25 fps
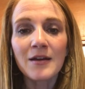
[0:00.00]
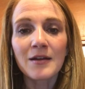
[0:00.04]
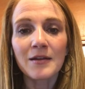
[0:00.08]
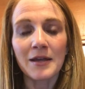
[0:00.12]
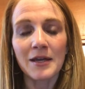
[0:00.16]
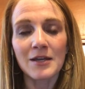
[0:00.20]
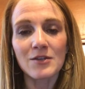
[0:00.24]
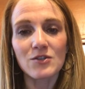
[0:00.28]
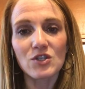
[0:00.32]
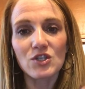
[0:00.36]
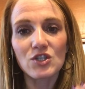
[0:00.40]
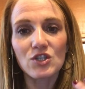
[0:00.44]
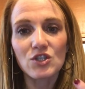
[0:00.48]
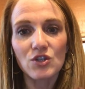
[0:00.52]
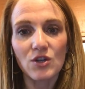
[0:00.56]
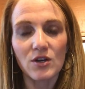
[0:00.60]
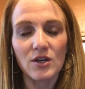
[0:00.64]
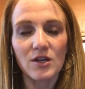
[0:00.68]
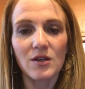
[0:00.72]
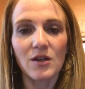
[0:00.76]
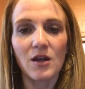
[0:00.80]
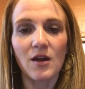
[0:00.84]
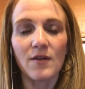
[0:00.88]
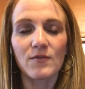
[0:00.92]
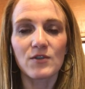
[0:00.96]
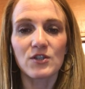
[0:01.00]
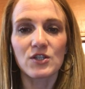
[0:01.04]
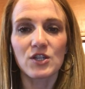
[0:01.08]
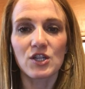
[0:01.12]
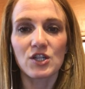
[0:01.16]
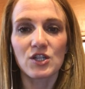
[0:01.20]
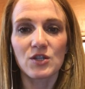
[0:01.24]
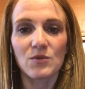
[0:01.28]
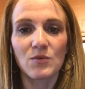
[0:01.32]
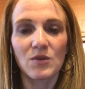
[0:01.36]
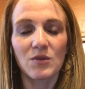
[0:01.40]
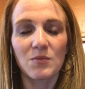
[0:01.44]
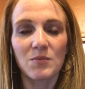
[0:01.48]
Okay, just starting
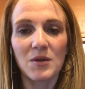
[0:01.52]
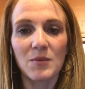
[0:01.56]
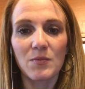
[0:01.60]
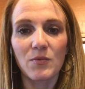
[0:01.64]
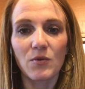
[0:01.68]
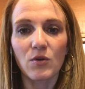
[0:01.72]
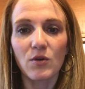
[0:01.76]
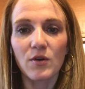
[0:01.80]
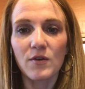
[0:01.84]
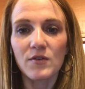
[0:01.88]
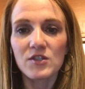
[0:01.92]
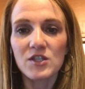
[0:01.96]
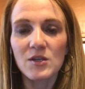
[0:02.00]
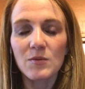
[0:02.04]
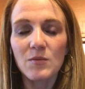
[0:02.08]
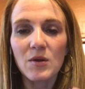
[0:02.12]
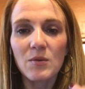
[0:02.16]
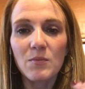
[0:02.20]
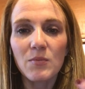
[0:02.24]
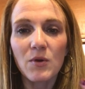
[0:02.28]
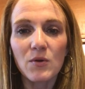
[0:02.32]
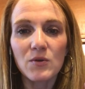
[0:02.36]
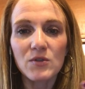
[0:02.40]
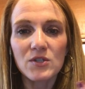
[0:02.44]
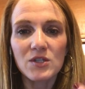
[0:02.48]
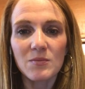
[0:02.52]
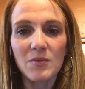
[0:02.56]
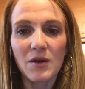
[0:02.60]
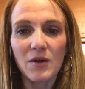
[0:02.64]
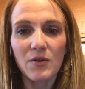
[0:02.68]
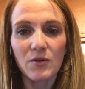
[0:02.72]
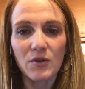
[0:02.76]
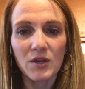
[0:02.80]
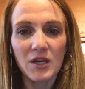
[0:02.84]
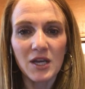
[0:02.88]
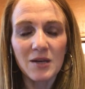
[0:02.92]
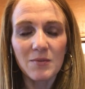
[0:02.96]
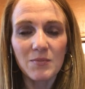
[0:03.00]
conversation with people. Or if someone posts about
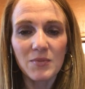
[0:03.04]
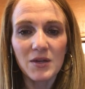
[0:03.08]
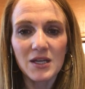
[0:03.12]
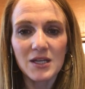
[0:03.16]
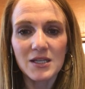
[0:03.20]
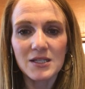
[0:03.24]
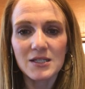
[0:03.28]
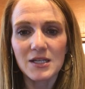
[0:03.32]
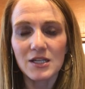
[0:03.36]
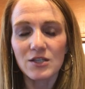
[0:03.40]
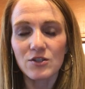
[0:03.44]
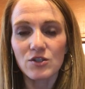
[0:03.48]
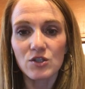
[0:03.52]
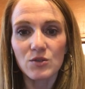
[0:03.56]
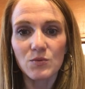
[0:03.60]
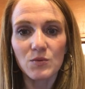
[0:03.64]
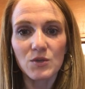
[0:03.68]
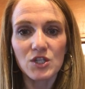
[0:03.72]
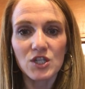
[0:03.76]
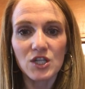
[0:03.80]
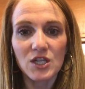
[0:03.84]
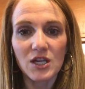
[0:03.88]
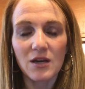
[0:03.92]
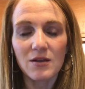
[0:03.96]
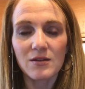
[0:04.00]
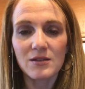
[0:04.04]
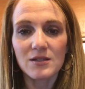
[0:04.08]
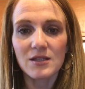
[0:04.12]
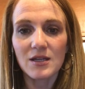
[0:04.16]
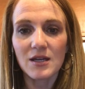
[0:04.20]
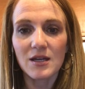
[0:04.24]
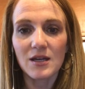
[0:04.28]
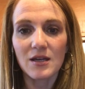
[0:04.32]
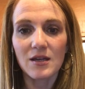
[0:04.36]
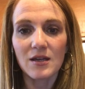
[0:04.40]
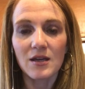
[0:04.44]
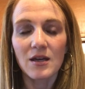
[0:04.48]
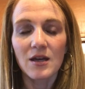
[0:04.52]
their kid being sick, just reaching out and
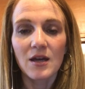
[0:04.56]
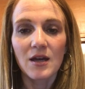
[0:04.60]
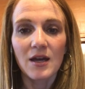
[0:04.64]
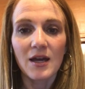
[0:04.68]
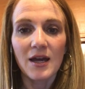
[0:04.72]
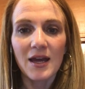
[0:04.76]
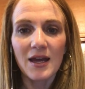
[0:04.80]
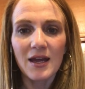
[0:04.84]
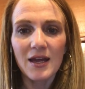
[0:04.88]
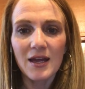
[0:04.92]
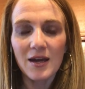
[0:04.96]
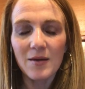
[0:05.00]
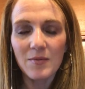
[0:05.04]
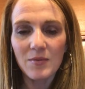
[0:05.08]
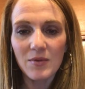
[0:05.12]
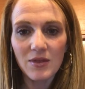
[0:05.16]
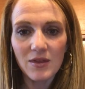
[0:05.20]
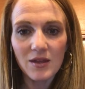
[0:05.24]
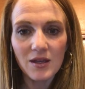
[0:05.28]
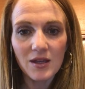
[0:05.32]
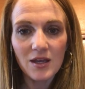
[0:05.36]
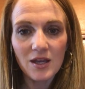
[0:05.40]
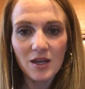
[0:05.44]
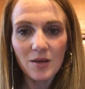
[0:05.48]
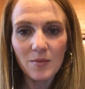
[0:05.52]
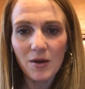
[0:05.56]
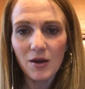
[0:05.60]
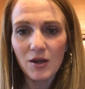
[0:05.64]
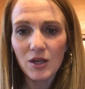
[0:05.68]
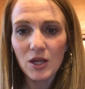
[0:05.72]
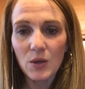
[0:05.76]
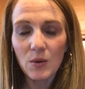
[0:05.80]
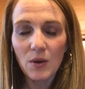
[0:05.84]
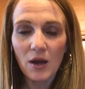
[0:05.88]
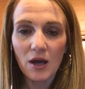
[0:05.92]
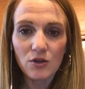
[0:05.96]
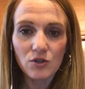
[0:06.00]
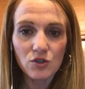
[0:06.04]
saying, hey, I've been thinking about
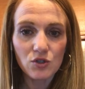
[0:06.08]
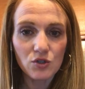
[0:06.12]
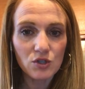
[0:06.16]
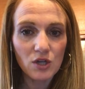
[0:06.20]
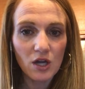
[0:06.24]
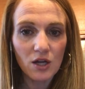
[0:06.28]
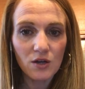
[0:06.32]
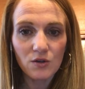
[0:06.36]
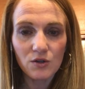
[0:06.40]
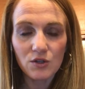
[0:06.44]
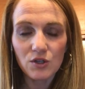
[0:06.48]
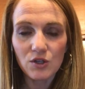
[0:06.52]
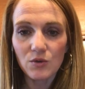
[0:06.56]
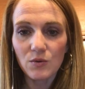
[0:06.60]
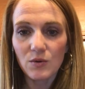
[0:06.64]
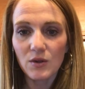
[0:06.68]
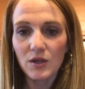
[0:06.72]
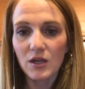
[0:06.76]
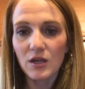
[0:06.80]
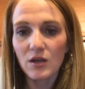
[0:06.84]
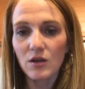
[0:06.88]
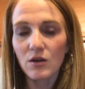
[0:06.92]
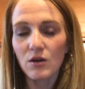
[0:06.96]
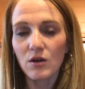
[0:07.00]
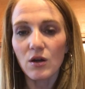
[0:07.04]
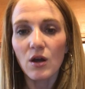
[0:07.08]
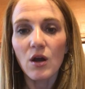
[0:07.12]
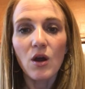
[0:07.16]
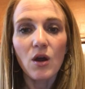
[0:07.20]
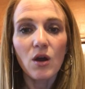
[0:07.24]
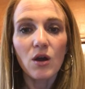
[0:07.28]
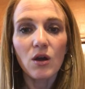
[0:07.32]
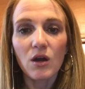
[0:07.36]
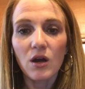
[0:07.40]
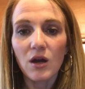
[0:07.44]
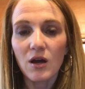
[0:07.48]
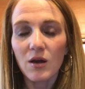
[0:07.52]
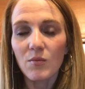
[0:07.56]
you. How's your daughter doing? Or
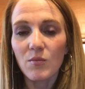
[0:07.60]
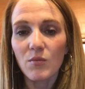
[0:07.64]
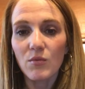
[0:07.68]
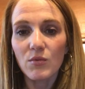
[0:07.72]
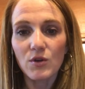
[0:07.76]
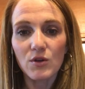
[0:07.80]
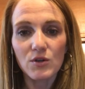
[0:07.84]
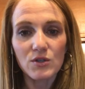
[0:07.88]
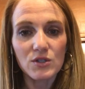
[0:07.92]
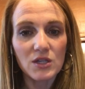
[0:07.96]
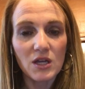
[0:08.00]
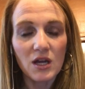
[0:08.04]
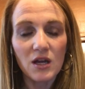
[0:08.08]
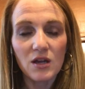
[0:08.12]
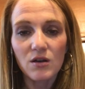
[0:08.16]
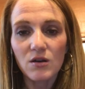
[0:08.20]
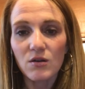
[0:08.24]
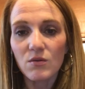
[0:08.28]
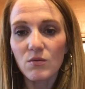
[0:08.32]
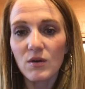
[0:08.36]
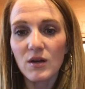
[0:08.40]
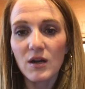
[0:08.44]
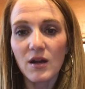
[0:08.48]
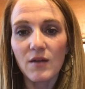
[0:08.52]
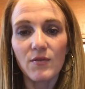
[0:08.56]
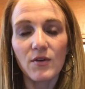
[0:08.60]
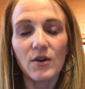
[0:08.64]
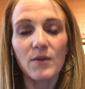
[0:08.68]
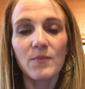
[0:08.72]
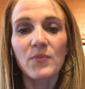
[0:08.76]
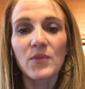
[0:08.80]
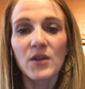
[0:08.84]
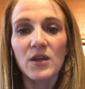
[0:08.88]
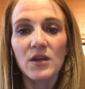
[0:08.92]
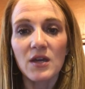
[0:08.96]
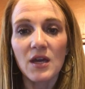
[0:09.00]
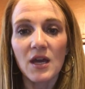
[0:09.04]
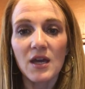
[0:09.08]
your son, or whatever.
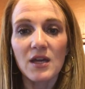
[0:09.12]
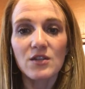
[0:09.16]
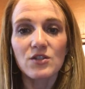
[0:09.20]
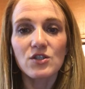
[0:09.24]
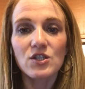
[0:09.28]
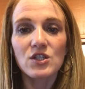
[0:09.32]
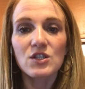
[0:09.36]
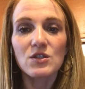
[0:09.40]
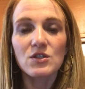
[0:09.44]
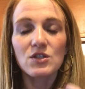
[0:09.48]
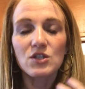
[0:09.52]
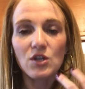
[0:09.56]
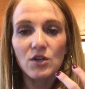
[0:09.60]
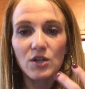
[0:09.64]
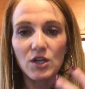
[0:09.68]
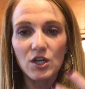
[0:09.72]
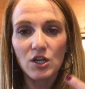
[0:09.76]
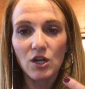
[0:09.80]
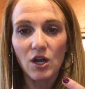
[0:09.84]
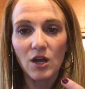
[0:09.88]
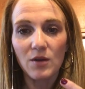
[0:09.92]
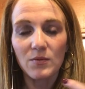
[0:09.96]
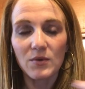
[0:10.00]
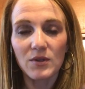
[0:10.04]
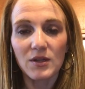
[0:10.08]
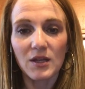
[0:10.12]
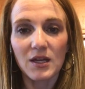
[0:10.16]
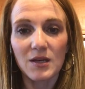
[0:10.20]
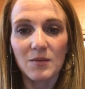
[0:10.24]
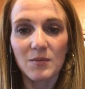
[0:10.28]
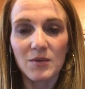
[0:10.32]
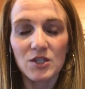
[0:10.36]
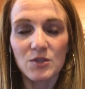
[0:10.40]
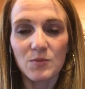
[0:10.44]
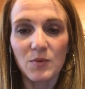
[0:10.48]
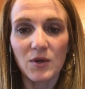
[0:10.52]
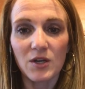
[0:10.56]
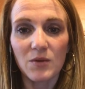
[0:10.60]
Okay, just starting
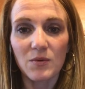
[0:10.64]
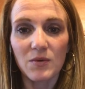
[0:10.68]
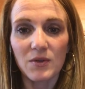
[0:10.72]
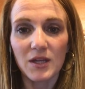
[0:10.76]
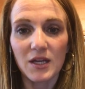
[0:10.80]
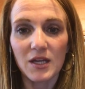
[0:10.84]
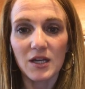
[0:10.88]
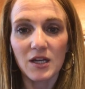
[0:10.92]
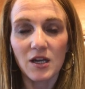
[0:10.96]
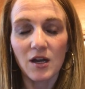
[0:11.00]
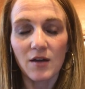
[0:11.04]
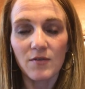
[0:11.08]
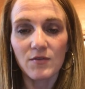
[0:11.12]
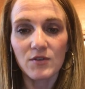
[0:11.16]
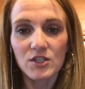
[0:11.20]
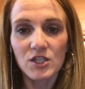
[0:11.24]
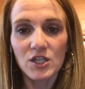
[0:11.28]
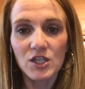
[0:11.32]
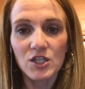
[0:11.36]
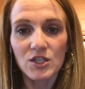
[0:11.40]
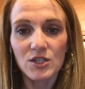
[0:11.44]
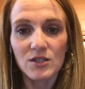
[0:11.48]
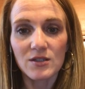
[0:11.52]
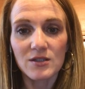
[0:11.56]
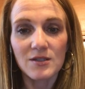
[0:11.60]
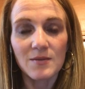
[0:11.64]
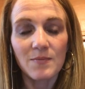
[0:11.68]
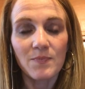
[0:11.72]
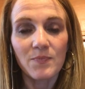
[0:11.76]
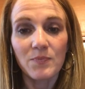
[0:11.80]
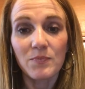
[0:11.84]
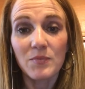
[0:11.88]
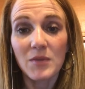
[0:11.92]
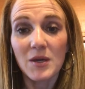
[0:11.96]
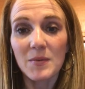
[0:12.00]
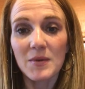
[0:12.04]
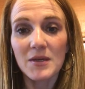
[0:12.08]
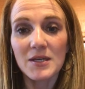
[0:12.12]
Beachbody related conversations.
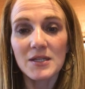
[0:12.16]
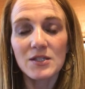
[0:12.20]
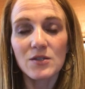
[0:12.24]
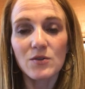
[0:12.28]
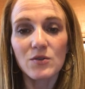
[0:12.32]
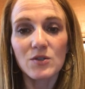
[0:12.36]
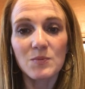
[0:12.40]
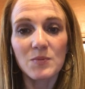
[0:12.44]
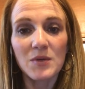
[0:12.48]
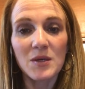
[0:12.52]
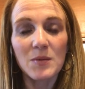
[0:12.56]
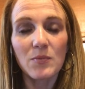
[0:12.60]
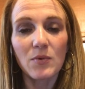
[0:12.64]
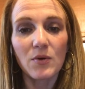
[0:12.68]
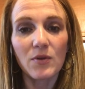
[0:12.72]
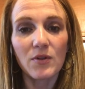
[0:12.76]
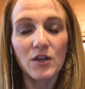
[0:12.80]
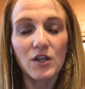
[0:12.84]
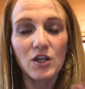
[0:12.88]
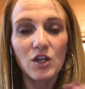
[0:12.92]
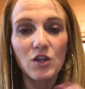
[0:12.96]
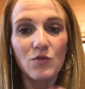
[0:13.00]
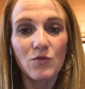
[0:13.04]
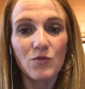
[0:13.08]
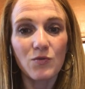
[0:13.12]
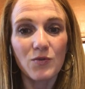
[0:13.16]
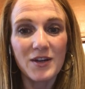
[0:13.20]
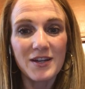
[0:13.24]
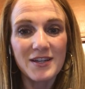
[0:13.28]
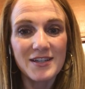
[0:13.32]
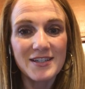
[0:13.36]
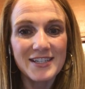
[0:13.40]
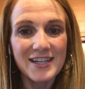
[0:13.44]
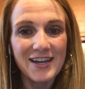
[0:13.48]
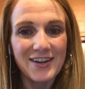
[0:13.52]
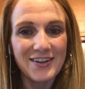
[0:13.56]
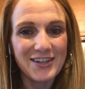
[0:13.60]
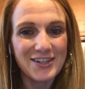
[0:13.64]
Maybe it's those people that you've
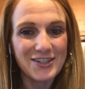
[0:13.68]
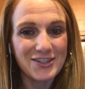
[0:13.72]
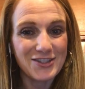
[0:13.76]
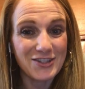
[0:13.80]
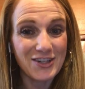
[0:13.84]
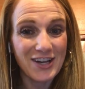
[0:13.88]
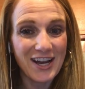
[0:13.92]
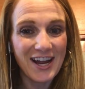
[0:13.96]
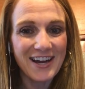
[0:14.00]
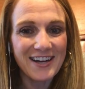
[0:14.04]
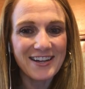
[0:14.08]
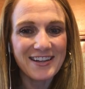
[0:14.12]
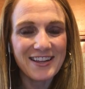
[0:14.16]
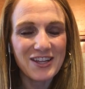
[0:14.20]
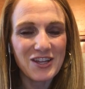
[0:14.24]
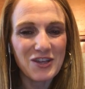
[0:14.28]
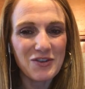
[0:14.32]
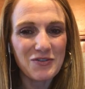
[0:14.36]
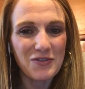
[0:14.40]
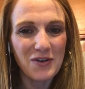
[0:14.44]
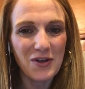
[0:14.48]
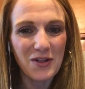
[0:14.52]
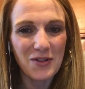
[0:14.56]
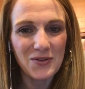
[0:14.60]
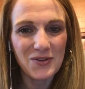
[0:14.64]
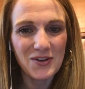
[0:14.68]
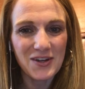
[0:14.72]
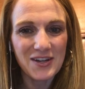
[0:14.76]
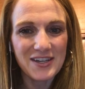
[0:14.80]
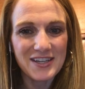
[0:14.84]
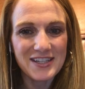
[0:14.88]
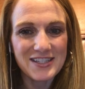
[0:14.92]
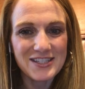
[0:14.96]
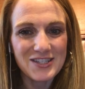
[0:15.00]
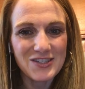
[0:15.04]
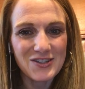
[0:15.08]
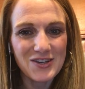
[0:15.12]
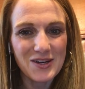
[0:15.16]
written down and tracked that you followed on
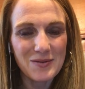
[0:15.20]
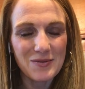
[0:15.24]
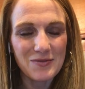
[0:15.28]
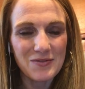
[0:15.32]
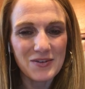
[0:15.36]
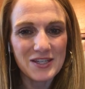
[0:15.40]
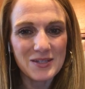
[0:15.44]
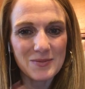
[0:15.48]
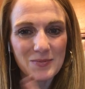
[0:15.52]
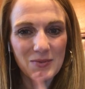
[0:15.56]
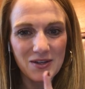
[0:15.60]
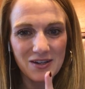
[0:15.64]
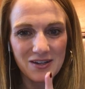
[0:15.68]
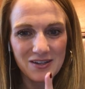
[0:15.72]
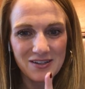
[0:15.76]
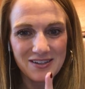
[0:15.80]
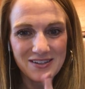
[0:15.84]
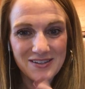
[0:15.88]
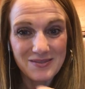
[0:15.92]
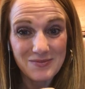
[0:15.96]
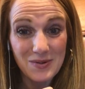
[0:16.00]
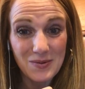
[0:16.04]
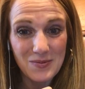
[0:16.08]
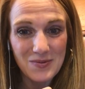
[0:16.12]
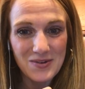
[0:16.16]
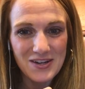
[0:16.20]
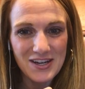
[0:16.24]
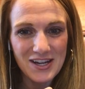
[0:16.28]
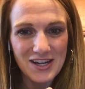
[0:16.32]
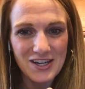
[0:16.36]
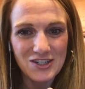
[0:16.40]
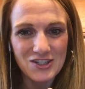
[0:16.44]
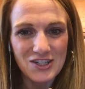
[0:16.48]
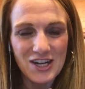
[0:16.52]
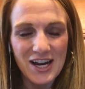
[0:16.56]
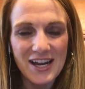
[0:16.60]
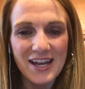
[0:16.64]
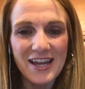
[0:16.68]
Instagram and Facebook. Remember, you got to
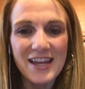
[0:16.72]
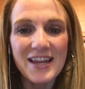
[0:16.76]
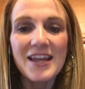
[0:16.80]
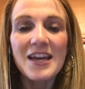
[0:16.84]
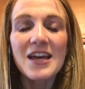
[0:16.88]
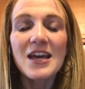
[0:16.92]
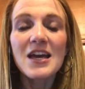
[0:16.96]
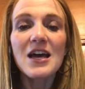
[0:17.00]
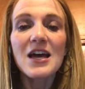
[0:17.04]
track it.